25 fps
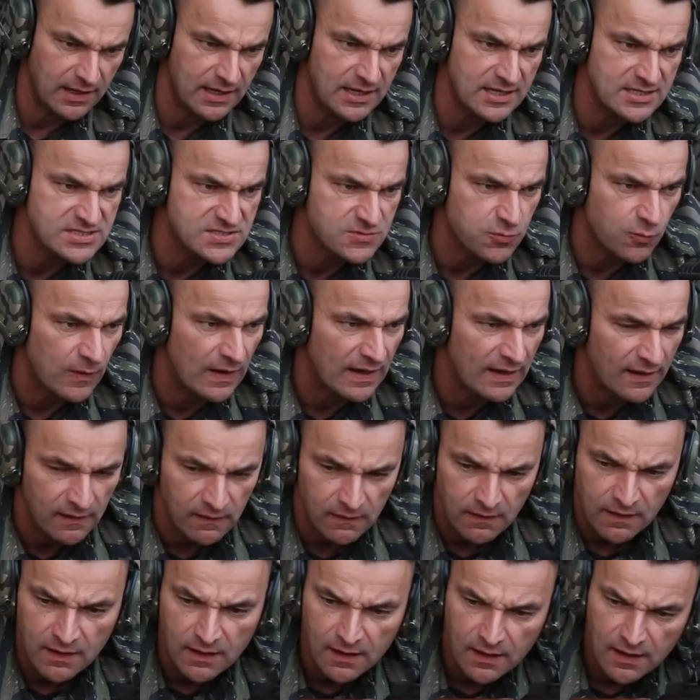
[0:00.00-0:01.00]
as
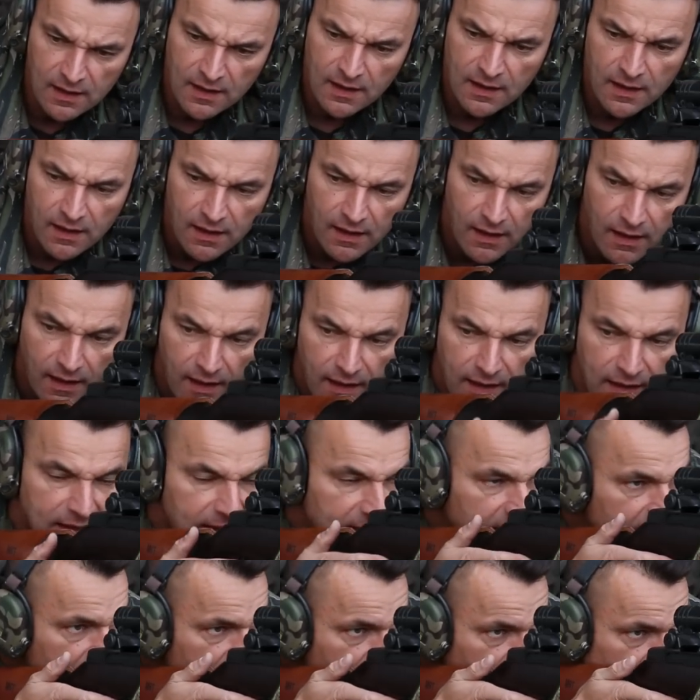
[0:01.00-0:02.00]
well.
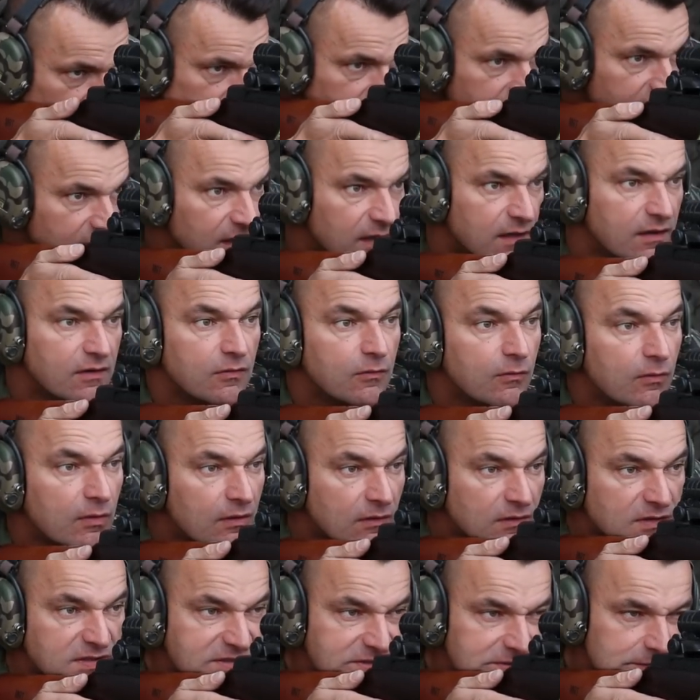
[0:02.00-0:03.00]
And
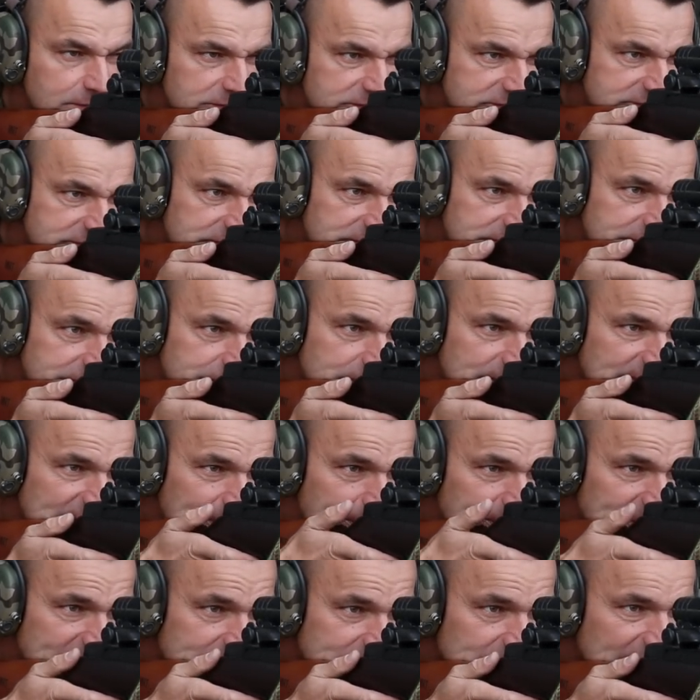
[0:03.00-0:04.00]
we'll see what's going to
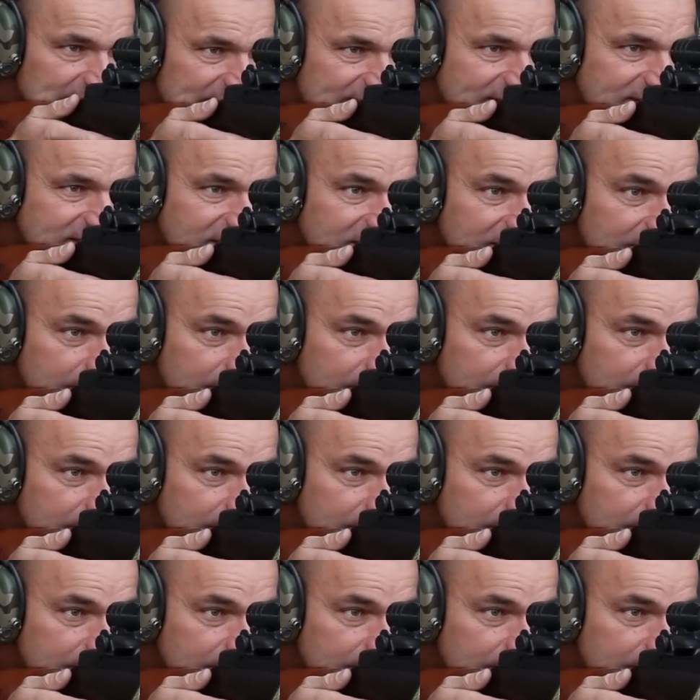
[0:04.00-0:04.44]
happen, right?